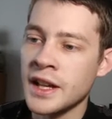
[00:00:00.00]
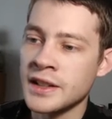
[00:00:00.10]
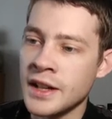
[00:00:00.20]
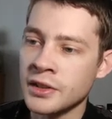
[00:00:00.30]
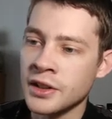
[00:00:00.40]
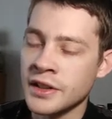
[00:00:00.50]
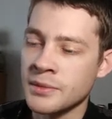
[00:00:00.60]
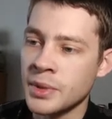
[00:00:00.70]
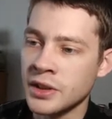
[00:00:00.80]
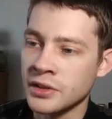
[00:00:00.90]
that down to
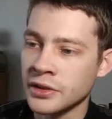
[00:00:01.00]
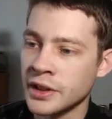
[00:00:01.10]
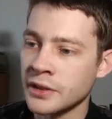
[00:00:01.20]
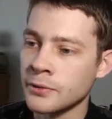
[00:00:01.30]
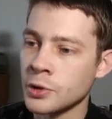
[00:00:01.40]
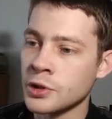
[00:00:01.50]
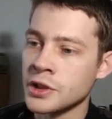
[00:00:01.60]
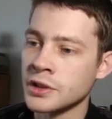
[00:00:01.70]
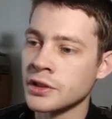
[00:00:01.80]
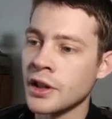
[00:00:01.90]
this pixelated
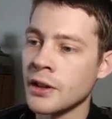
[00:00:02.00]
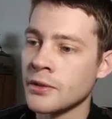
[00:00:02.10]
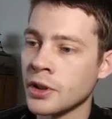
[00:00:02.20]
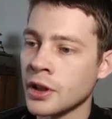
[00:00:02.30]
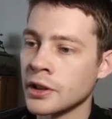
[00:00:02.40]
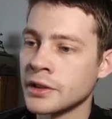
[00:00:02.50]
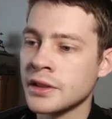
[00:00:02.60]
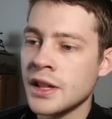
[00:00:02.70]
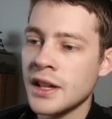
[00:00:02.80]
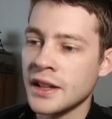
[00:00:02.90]
version of the art
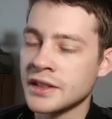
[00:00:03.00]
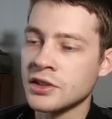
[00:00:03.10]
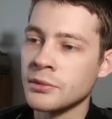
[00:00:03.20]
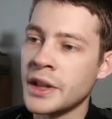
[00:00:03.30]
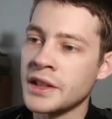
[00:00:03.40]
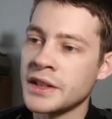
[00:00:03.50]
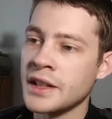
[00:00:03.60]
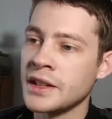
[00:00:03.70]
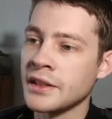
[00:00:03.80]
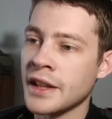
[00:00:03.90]
and still
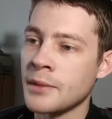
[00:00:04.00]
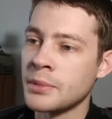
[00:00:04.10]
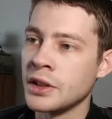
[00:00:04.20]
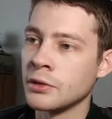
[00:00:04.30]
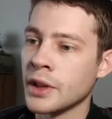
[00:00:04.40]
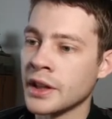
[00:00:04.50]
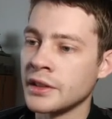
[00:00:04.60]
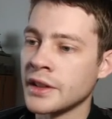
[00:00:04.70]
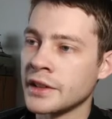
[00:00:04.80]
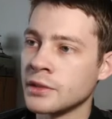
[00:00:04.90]
maintaining that being
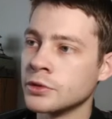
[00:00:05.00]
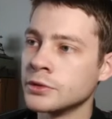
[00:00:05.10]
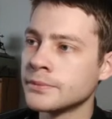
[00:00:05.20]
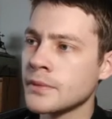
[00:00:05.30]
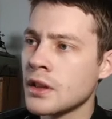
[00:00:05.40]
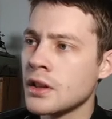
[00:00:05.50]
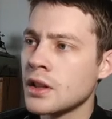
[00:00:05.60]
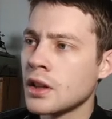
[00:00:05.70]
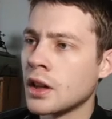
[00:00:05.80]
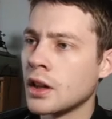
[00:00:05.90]
recognizable.
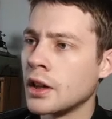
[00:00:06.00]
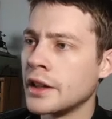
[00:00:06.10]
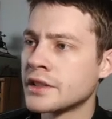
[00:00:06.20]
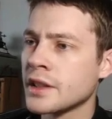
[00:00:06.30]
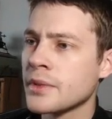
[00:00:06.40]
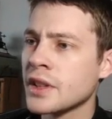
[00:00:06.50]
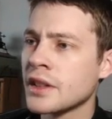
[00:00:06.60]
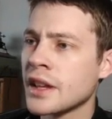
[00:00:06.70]
And something